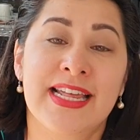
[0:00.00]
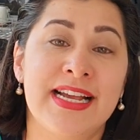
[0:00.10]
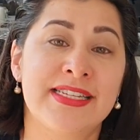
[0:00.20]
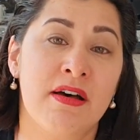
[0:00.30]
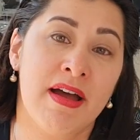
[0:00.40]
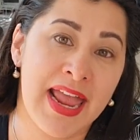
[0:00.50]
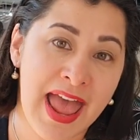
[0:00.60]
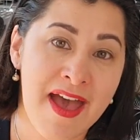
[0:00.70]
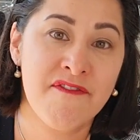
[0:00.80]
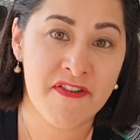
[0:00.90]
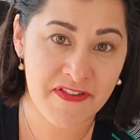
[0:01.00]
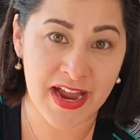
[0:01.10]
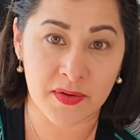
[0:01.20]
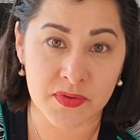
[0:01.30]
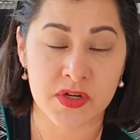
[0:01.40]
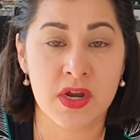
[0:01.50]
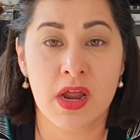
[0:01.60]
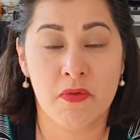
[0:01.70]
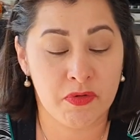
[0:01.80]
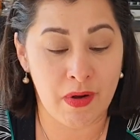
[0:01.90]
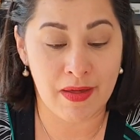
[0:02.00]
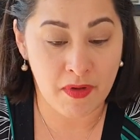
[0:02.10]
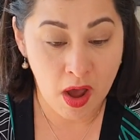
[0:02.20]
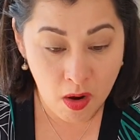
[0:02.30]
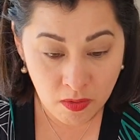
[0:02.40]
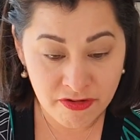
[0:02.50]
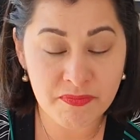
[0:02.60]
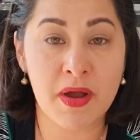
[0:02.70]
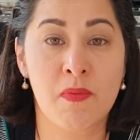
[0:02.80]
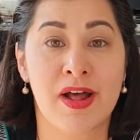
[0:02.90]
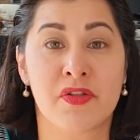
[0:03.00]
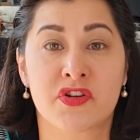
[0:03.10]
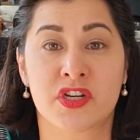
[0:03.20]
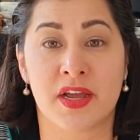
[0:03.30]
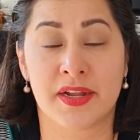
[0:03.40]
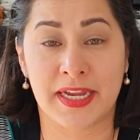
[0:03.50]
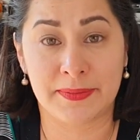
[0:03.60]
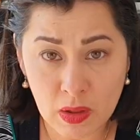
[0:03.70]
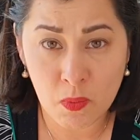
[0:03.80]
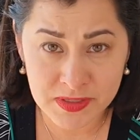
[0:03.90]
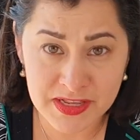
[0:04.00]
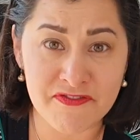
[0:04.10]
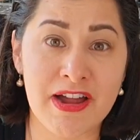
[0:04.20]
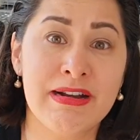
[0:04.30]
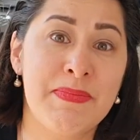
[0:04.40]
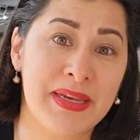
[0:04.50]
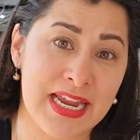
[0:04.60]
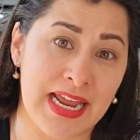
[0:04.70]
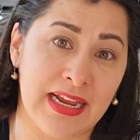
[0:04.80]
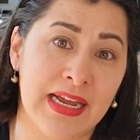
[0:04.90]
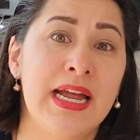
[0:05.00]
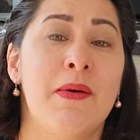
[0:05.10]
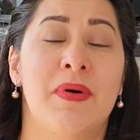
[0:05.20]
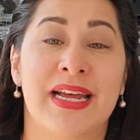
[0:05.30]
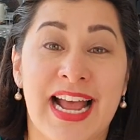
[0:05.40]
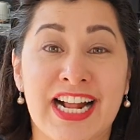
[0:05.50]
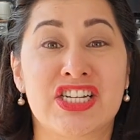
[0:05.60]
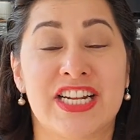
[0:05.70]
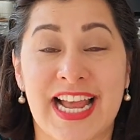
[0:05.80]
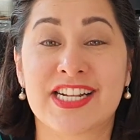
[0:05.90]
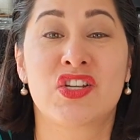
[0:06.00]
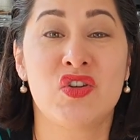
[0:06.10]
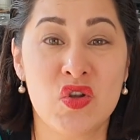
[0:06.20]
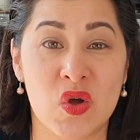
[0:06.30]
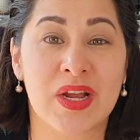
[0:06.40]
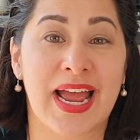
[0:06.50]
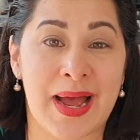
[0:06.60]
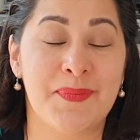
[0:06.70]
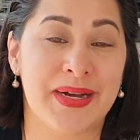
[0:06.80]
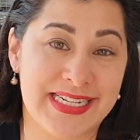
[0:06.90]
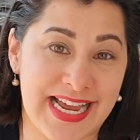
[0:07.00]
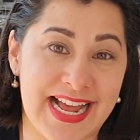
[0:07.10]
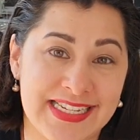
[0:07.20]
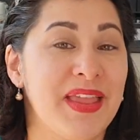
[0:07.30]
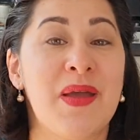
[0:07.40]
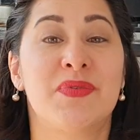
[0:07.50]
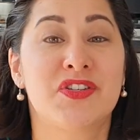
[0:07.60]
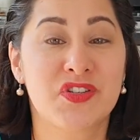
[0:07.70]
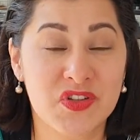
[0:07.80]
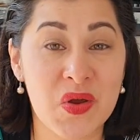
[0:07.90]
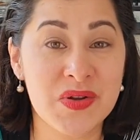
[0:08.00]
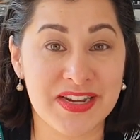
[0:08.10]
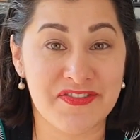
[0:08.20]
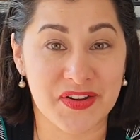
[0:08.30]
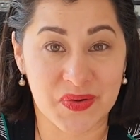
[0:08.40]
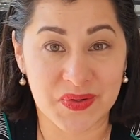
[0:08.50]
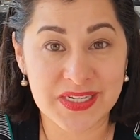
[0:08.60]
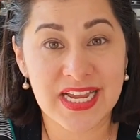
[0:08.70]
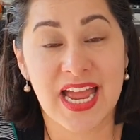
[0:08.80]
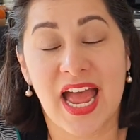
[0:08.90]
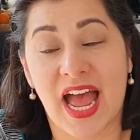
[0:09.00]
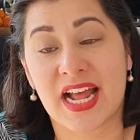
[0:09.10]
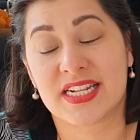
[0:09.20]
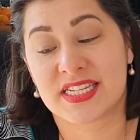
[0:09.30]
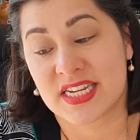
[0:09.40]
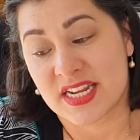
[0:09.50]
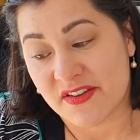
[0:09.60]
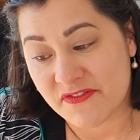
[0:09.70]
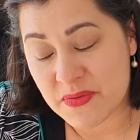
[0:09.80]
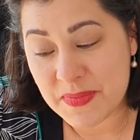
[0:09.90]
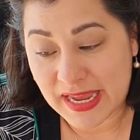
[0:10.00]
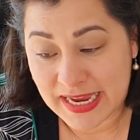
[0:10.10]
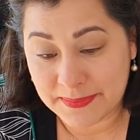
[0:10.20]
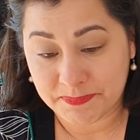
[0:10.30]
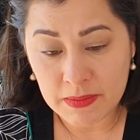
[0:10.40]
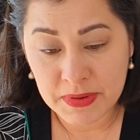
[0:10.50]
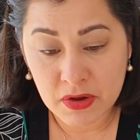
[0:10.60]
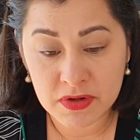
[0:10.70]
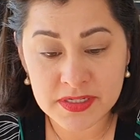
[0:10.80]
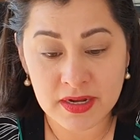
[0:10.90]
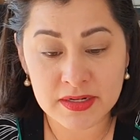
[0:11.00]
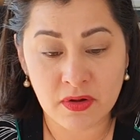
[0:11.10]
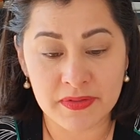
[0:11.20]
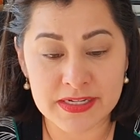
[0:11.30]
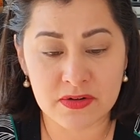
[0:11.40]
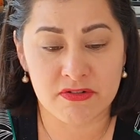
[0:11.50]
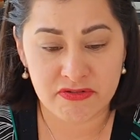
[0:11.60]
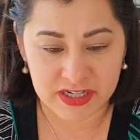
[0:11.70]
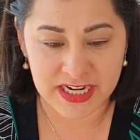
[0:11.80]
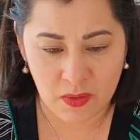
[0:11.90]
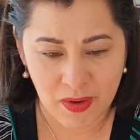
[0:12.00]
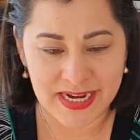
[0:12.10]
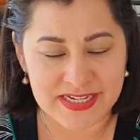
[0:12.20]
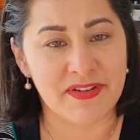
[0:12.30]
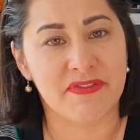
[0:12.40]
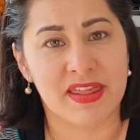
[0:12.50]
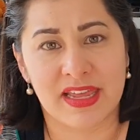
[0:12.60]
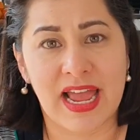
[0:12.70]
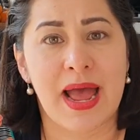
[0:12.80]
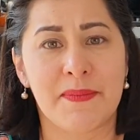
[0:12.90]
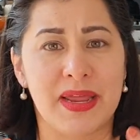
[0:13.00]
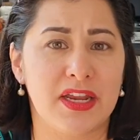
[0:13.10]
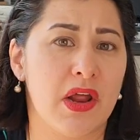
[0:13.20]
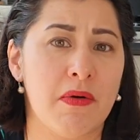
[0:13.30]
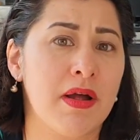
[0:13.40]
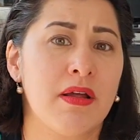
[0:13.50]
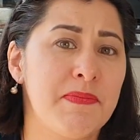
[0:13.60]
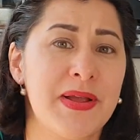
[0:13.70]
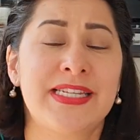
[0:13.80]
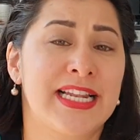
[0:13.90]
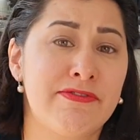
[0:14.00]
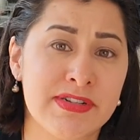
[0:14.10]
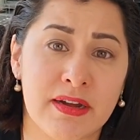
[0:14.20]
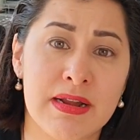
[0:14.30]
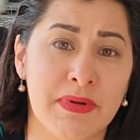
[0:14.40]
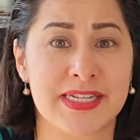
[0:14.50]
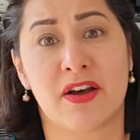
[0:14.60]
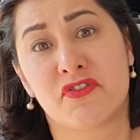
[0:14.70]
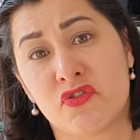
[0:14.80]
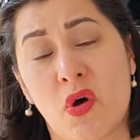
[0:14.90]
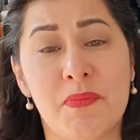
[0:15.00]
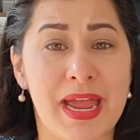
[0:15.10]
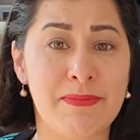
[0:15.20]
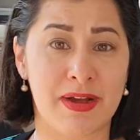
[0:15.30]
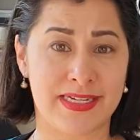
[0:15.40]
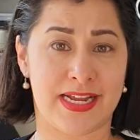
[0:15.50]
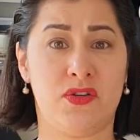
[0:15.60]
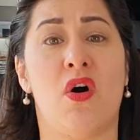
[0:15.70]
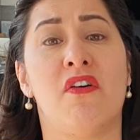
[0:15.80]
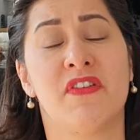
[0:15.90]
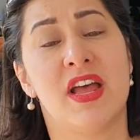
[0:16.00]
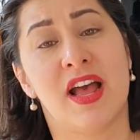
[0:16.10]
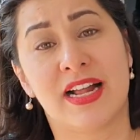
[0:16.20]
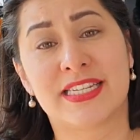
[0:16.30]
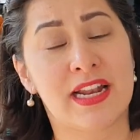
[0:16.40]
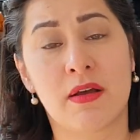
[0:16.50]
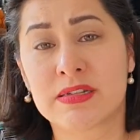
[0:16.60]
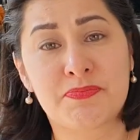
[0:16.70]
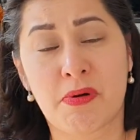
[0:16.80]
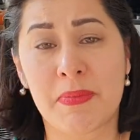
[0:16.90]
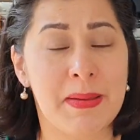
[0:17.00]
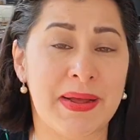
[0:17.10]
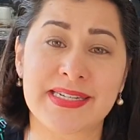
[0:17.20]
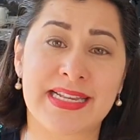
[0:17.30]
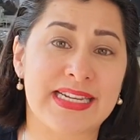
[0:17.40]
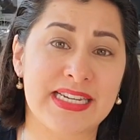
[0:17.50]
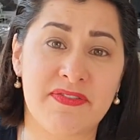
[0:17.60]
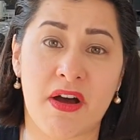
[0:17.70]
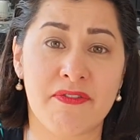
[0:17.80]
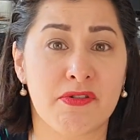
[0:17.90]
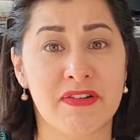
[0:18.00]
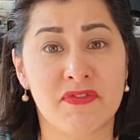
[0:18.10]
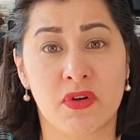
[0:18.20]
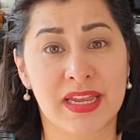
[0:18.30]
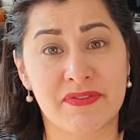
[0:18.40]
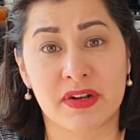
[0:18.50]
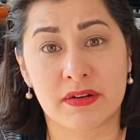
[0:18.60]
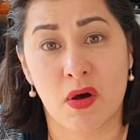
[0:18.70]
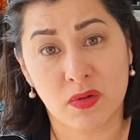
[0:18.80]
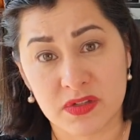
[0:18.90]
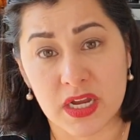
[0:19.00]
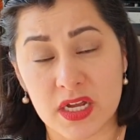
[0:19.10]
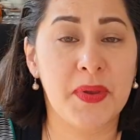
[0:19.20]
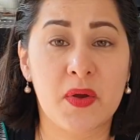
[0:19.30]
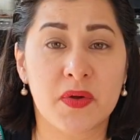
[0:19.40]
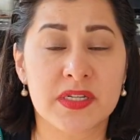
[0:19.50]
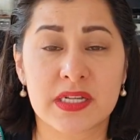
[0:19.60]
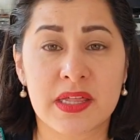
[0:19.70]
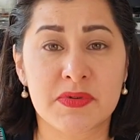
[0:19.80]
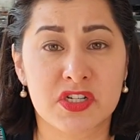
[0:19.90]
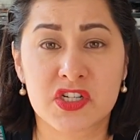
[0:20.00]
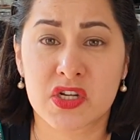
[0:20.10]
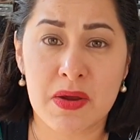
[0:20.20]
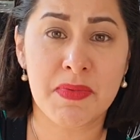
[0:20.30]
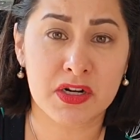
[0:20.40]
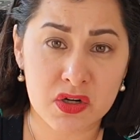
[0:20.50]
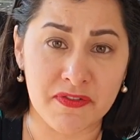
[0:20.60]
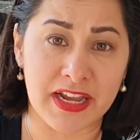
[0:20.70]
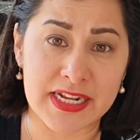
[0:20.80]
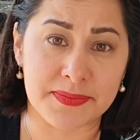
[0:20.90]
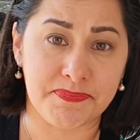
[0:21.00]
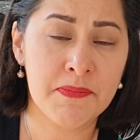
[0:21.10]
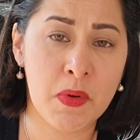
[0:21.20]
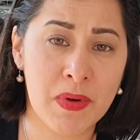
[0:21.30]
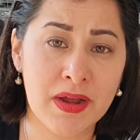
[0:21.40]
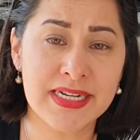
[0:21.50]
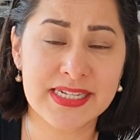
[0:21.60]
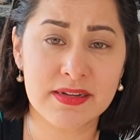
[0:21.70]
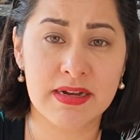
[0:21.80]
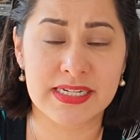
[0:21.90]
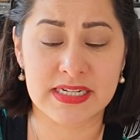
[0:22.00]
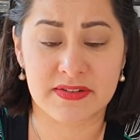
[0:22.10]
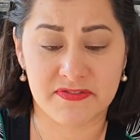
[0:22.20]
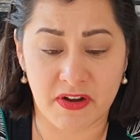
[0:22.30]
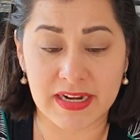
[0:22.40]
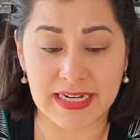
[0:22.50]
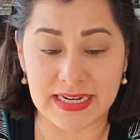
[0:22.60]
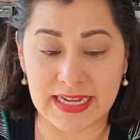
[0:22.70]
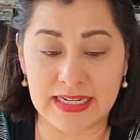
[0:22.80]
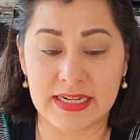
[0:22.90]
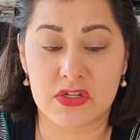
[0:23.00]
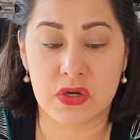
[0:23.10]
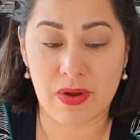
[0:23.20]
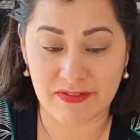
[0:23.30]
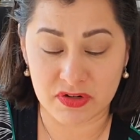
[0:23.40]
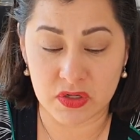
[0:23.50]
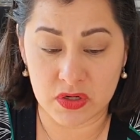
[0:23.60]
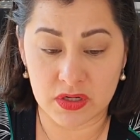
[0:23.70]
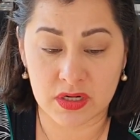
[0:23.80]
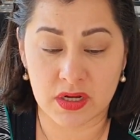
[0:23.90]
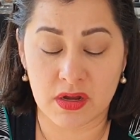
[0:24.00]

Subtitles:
things that I ever found throughout the whole of my wealth journey was the very beginning, when I actually had to look at my debt. It was so difficult. And for me, because I'd got this sort of crushing weight of everything happening, you know, I basically resigned myself to not paying my debt off until I was probably about 65 or if not even older, because there was just so much of it. But when I decided finally to have a look,